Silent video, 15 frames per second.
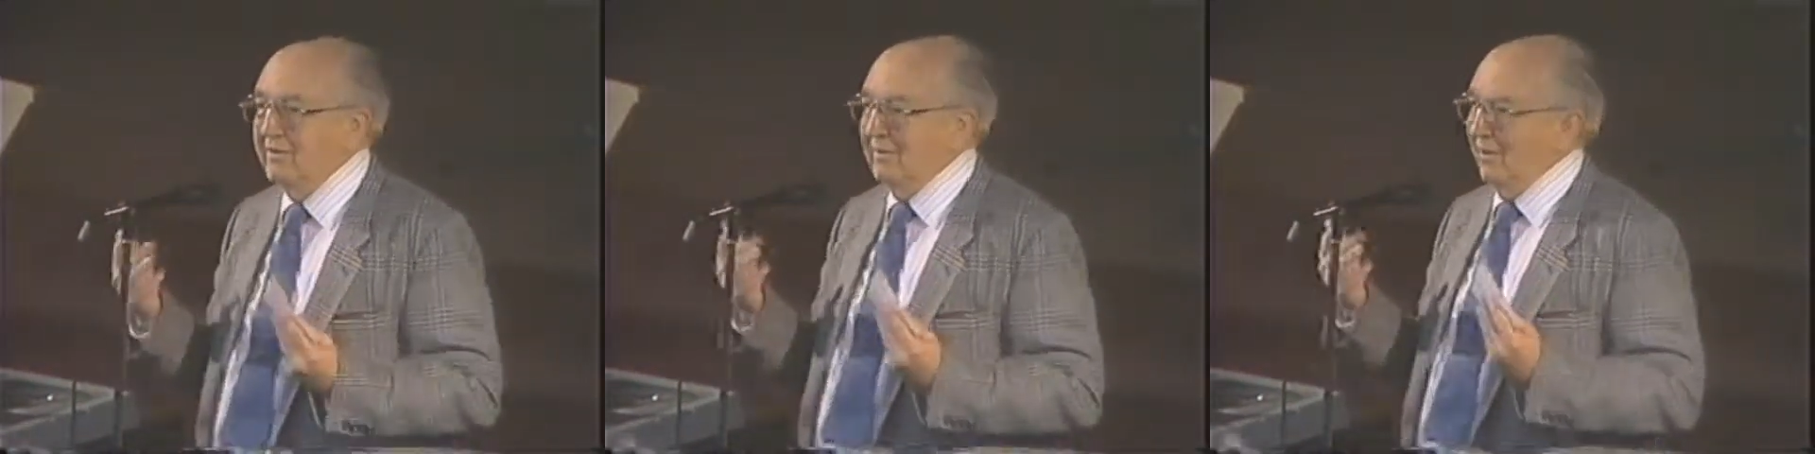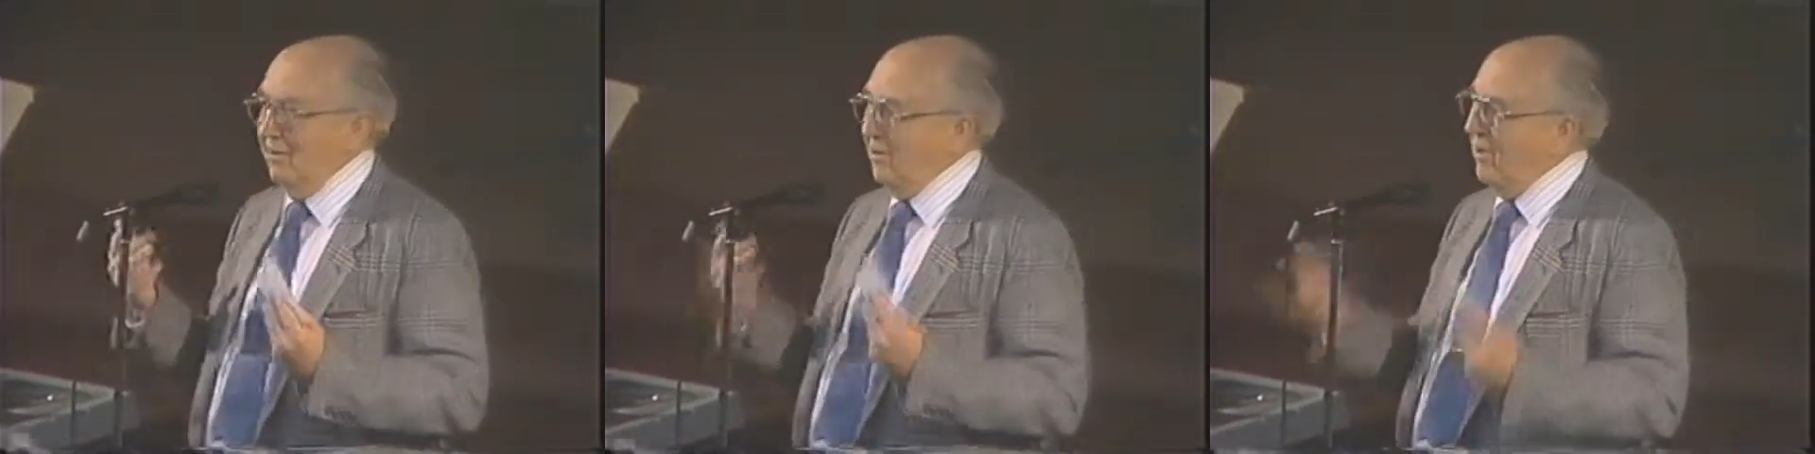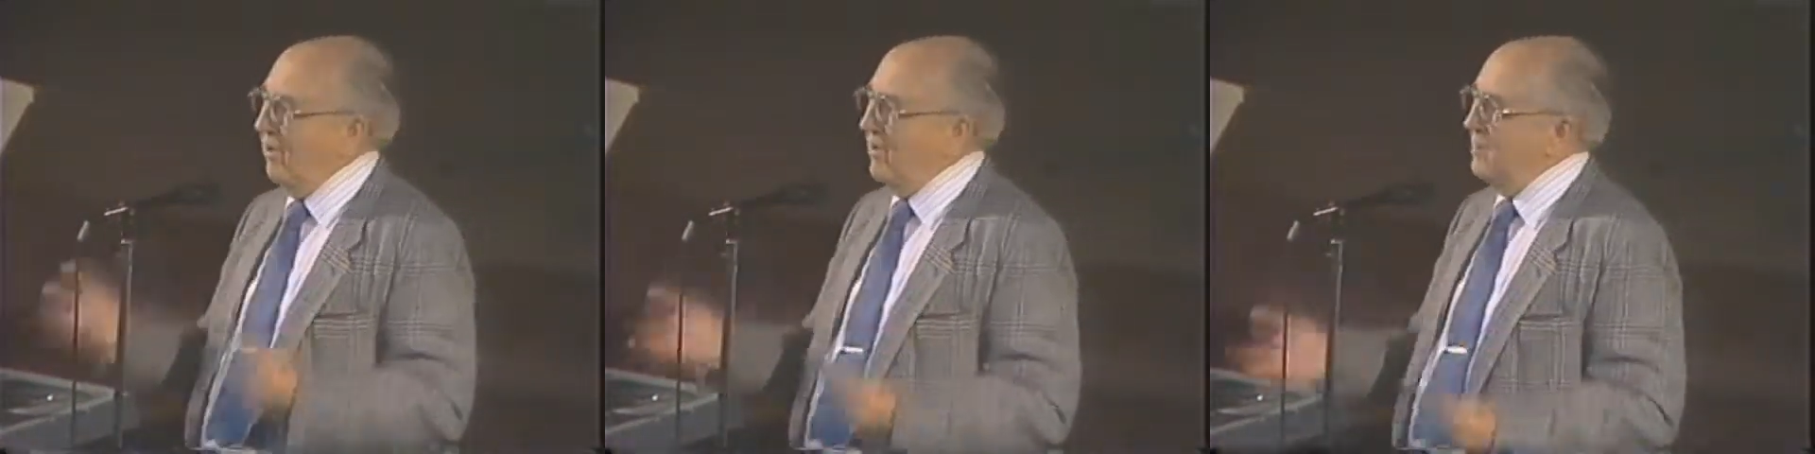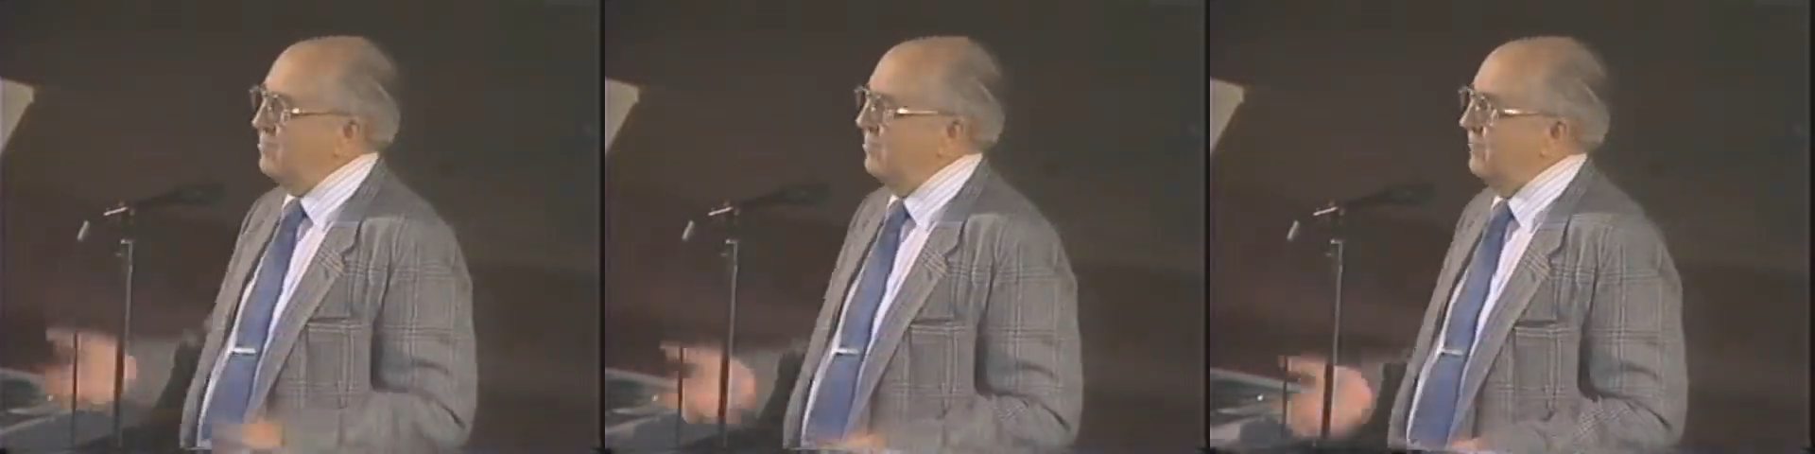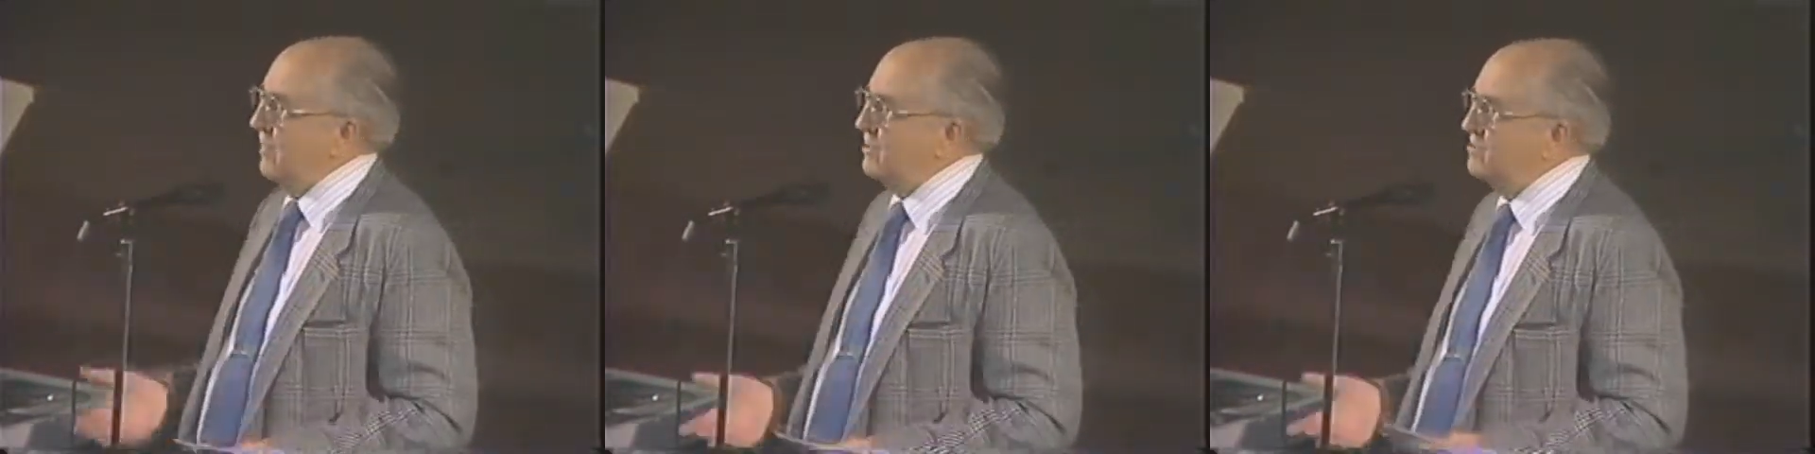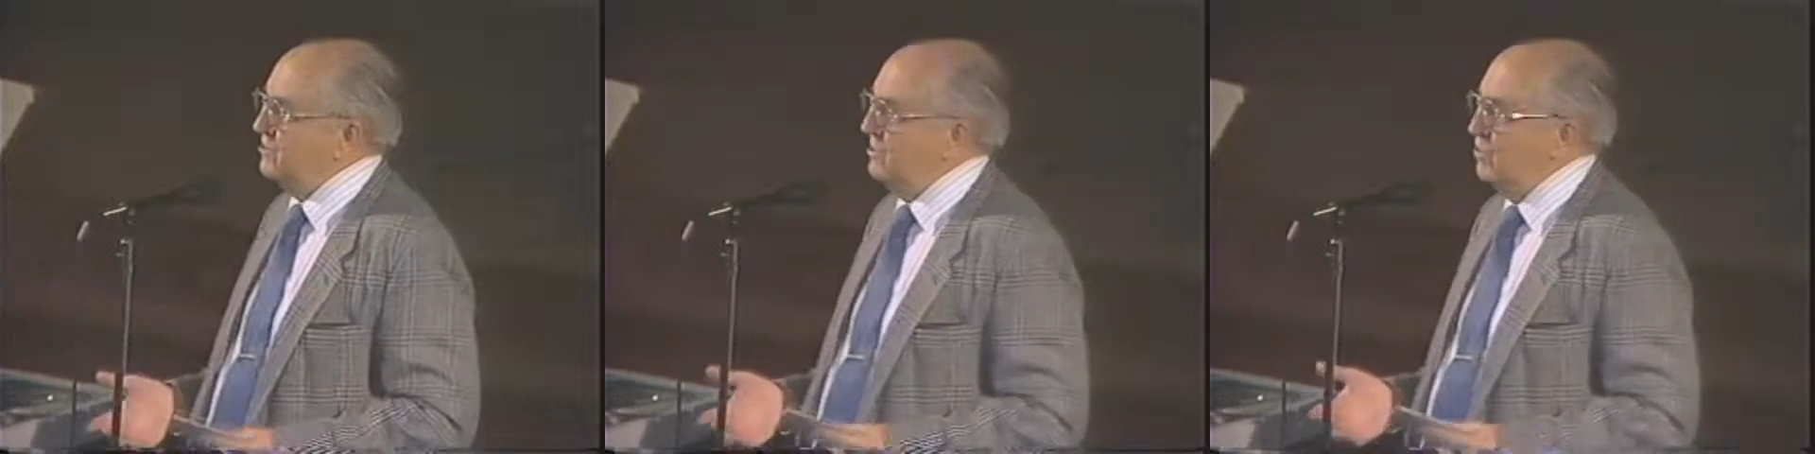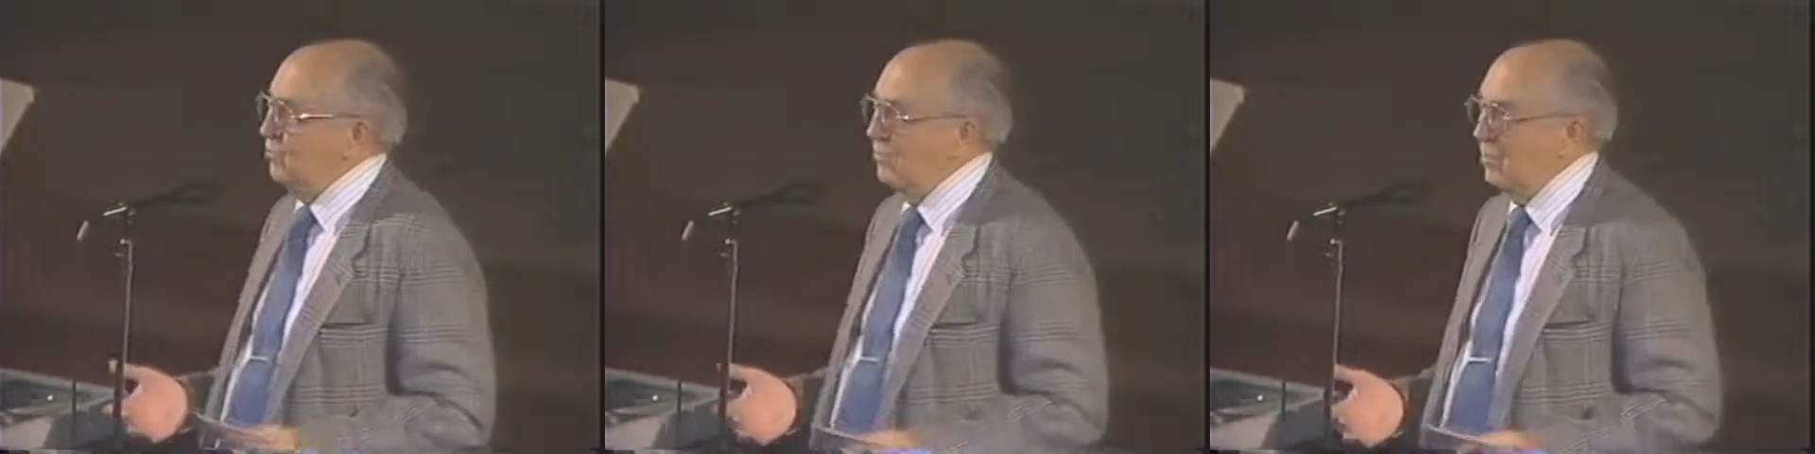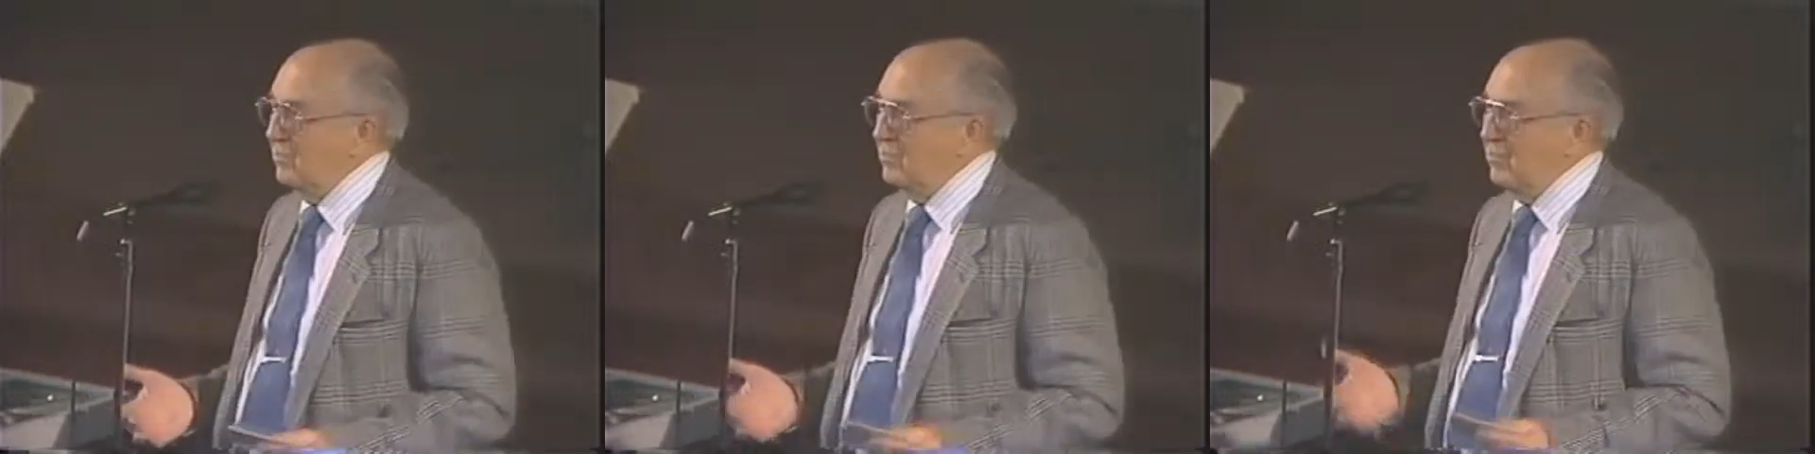There are imperfections in the
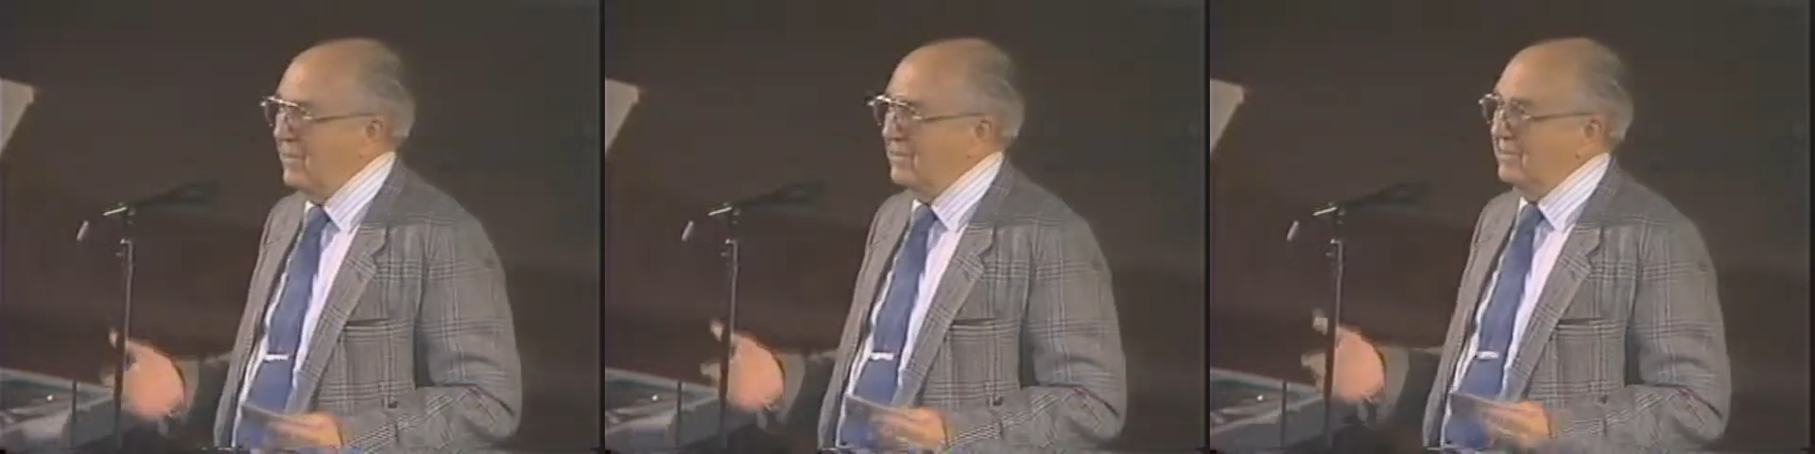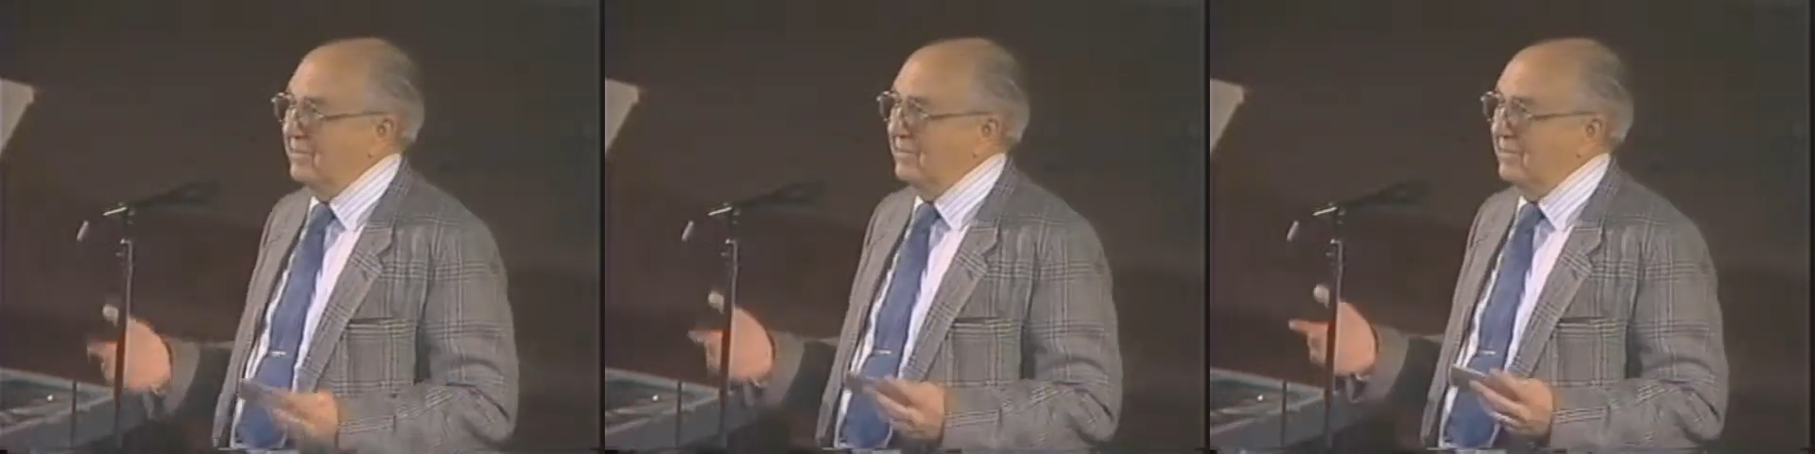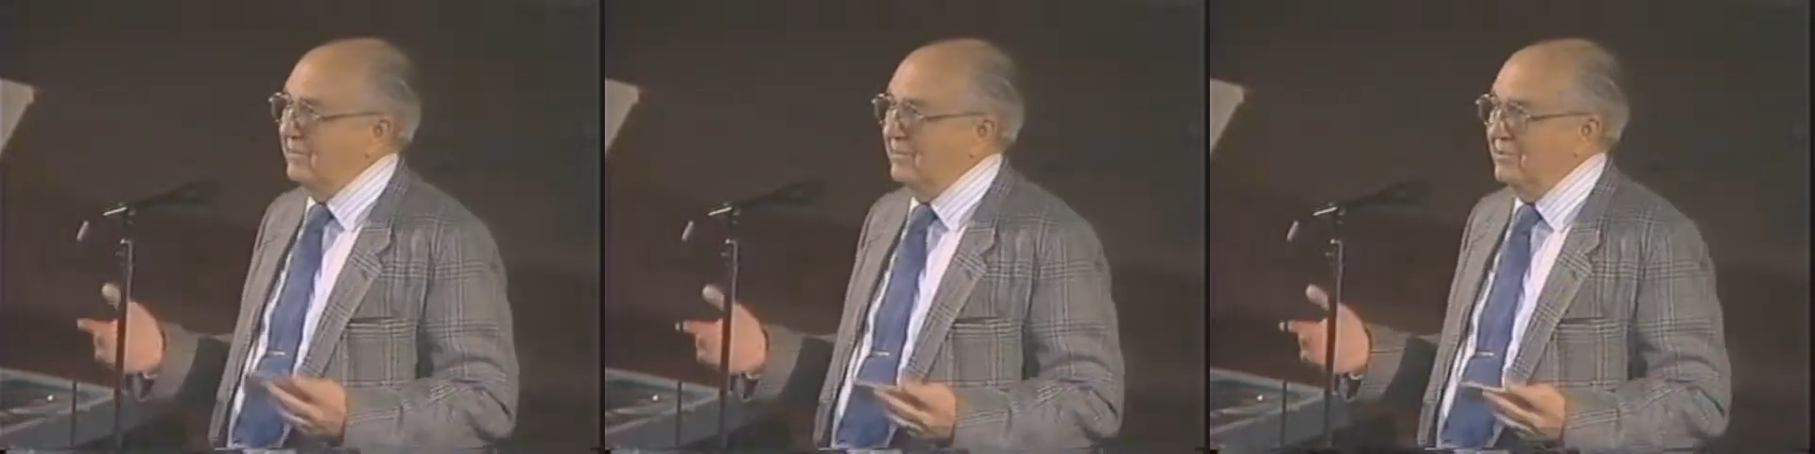world, but rather than